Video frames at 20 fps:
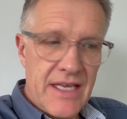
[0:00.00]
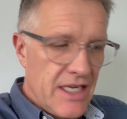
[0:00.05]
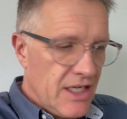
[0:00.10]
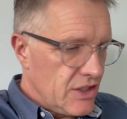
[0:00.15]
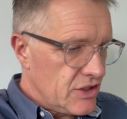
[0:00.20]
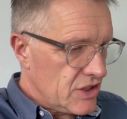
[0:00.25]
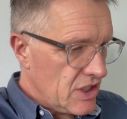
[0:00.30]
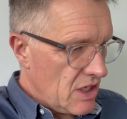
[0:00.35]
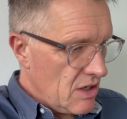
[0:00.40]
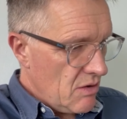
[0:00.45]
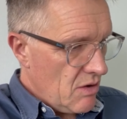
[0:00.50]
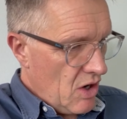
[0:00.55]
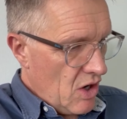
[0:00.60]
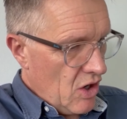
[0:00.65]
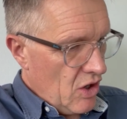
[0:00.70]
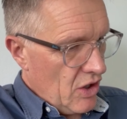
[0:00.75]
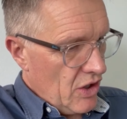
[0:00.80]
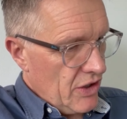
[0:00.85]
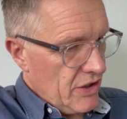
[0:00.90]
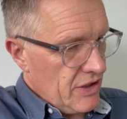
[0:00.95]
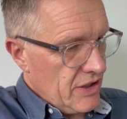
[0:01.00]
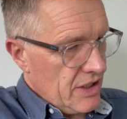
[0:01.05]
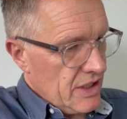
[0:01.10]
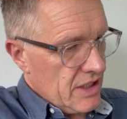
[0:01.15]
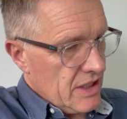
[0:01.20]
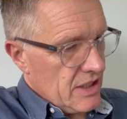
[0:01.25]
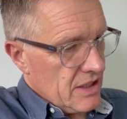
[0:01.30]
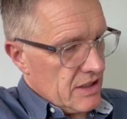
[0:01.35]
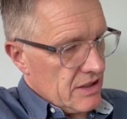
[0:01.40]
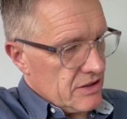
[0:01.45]
So on
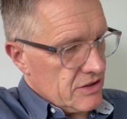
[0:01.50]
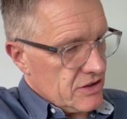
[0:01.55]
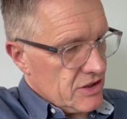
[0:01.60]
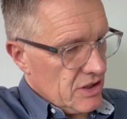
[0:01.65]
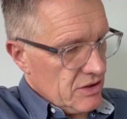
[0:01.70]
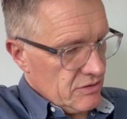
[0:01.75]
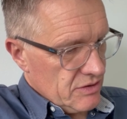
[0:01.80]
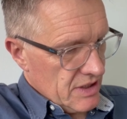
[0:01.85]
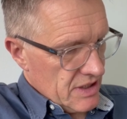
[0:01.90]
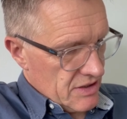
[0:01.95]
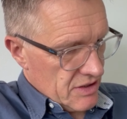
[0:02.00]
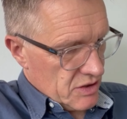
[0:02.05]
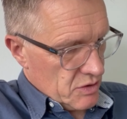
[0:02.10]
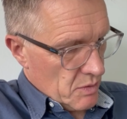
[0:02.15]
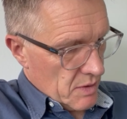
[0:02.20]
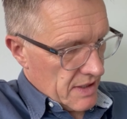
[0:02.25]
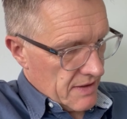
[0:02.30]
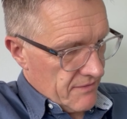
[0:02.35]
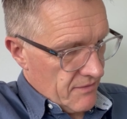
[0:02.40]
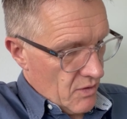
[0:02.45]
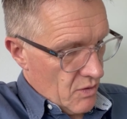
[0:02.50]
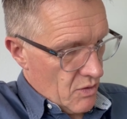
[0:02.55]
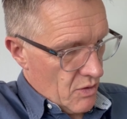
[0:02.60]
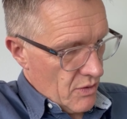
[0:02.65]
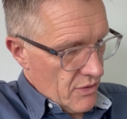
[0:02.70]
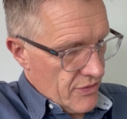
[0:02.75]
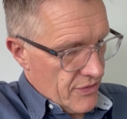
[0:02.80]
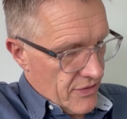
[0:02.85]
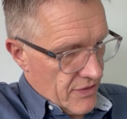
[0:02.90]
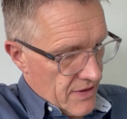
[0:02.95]
Tuesday the
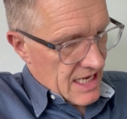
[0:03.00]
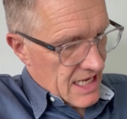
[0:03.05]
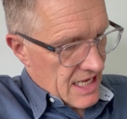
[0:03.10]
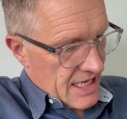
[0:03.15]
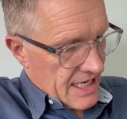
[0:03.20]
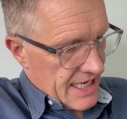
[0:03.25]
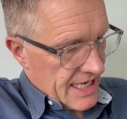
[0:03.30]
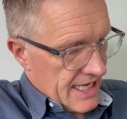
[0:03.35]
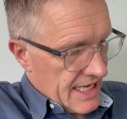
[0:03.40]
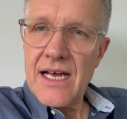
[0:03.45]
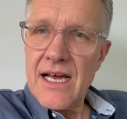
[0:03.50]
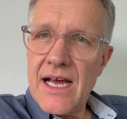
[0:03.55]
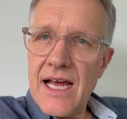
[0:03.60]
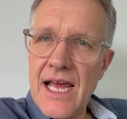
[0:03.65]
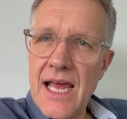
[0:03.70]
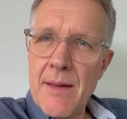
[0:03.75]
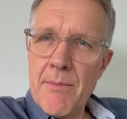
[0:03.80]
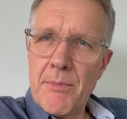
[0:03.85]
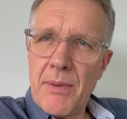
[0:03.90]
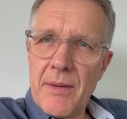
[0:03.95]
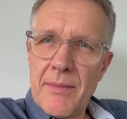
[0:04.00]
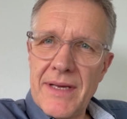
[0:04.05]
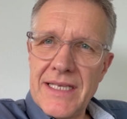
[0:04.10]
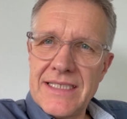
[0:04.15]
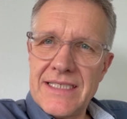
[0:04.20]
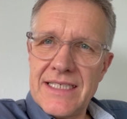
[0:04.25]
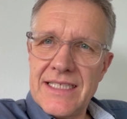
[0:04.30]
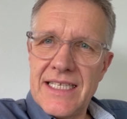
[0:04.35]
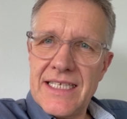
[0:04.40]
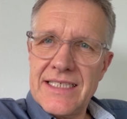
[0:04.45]
24th, I
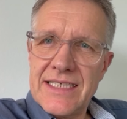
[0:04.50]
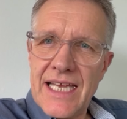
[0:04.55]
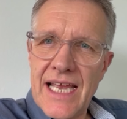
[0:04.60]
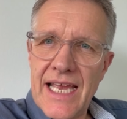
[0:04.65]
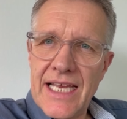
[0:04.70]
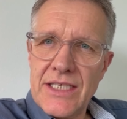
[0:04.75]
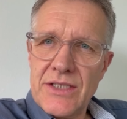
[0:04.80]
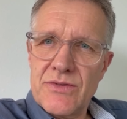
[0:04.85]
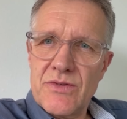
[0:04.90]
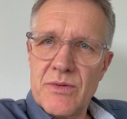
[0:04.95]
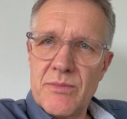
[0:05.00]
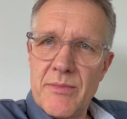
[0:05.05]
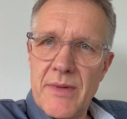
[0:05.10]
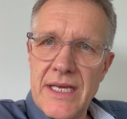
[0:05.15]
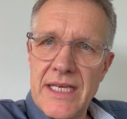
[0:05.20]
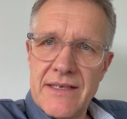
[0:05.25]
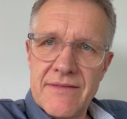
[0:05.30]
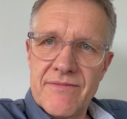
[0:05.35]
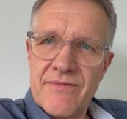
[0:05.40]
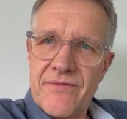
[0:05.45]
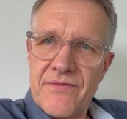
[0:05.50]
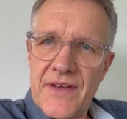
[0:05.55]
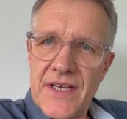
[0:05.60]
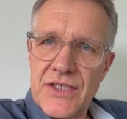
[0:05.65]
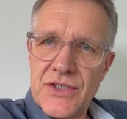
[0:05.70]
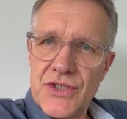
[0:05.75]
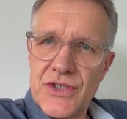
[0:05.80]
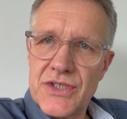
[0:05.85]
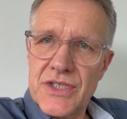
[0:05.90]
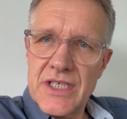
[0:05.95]
implemented this extra meat and
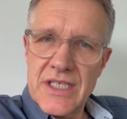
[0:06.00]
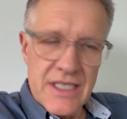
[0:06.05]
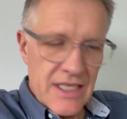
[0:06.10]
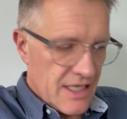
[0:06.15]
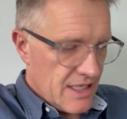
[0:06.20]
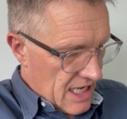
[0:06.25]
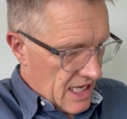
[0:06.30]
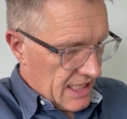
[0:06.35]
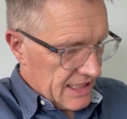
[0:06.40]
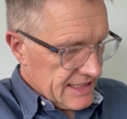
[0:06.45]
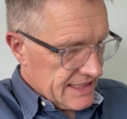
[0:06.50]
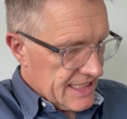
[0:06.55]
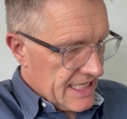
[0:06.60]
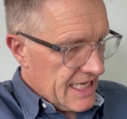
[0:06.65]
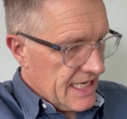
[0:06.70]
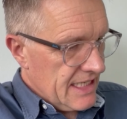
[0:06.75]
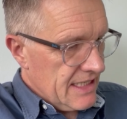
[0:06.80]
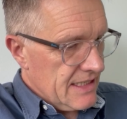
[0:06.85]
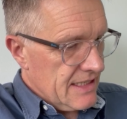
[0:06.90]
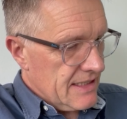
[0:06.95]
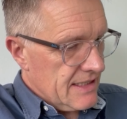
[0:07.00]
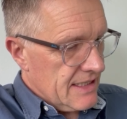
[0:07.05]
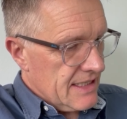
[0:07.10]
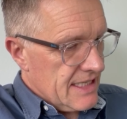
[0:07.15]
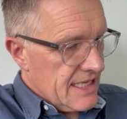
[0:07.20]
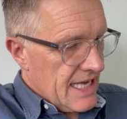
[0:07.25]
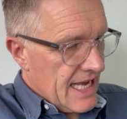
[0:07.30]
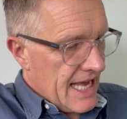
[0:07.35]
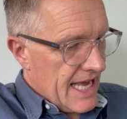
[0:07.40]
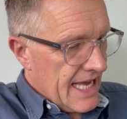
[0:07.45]
fish idea,
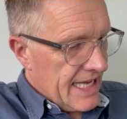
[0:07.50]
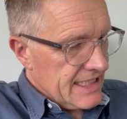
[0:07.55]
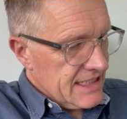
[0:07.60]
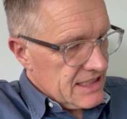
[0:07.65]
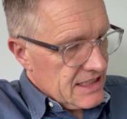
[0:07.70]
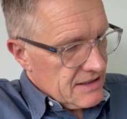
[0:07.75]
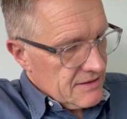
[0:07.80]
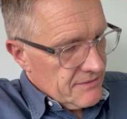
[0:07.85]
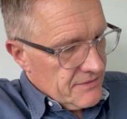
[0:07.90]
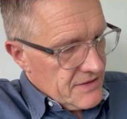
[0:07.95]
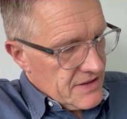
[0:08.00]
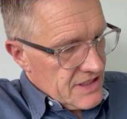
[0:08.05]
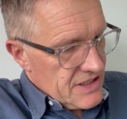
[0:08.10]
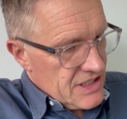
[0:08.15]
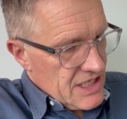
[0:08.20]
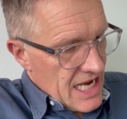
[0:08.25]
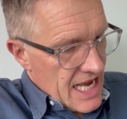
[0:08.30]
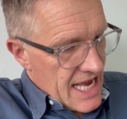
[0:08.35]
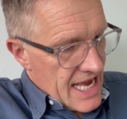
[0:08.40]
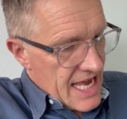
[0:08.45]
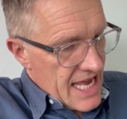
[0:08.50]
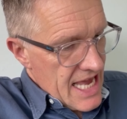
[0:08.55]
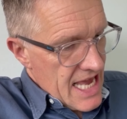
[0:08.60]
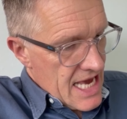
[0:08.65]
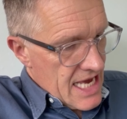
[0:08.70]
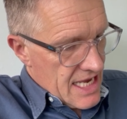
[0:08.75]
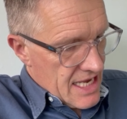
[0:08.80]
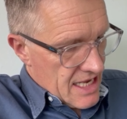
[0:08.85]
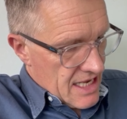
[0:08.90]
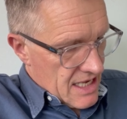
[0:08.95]
and for the day,
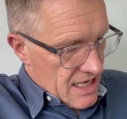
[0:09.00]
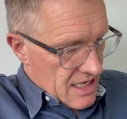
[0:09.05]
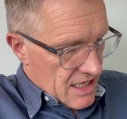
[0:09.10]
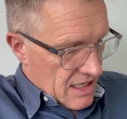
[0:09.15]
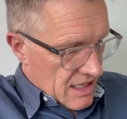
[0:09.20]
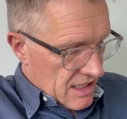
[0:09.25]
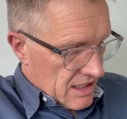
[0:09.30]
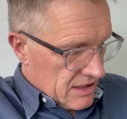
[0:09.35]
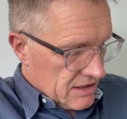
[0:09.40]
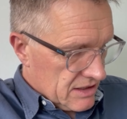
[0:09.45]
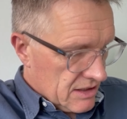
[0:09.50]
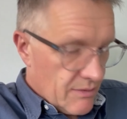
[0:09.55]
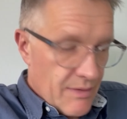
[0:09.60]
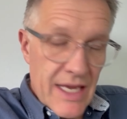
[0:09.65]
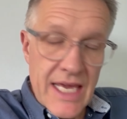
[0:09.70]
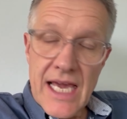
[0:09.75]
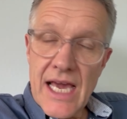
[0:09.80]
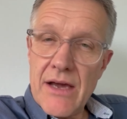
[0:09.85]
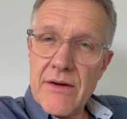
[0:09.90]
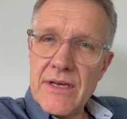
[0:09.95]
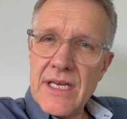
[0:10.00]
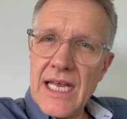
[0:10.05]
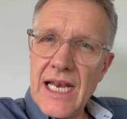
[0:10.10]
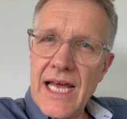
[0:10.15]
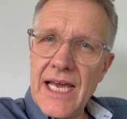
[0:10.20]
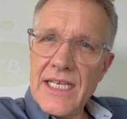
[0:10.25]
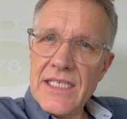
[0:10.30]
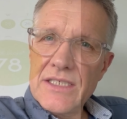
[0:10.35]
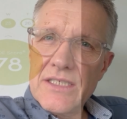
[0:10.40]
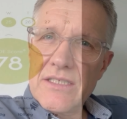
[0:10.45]
Zoe
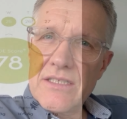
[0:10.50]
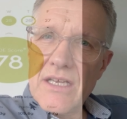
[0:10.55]
calculates that